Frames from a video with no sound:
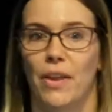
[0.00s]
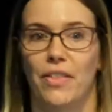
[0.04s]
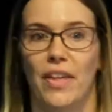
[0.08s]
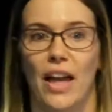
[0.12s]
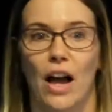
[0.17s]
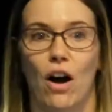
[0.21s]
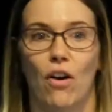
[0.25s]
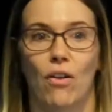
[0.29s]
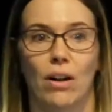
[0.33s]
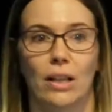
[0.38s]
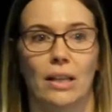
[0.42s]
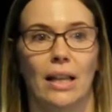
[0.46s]

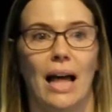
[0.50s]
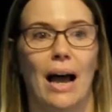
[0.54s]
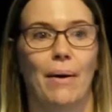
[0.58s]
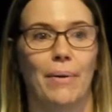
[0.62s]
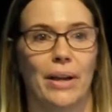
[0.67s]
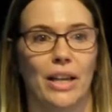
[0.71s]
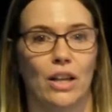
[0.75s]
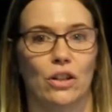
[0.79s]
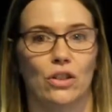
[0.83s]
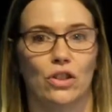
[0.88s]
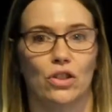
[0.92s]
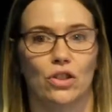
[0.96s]
but they are
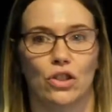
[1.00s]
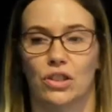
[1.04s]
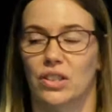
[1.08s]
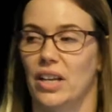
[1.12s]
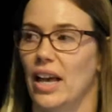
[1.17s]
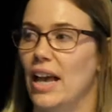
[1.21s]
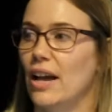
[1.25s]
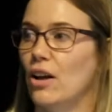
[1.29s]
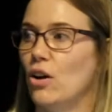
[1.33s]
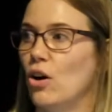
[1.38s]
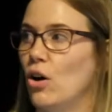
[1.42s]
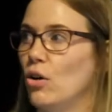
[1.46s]
allowing us
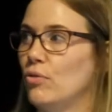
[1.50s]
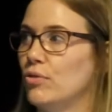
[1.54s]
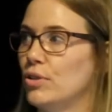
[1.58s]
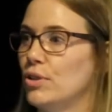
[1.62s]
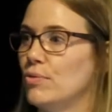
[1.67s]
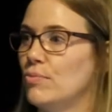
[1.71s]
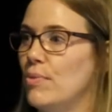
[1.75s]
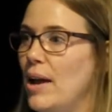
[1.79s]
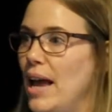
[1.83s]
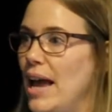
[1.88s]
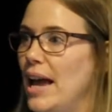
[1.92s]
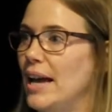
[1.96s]
to take
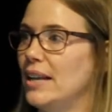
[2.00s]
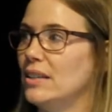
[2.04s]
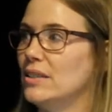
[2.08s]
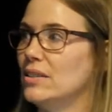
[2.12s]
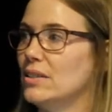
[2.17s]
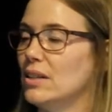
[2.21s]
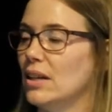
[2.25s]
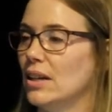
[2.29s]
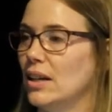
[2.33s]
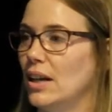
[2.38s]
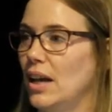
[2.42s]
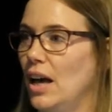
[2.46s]
over the
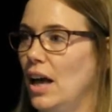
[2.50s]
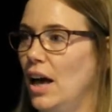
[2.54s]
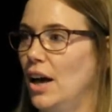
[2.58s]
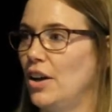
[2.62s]
reins.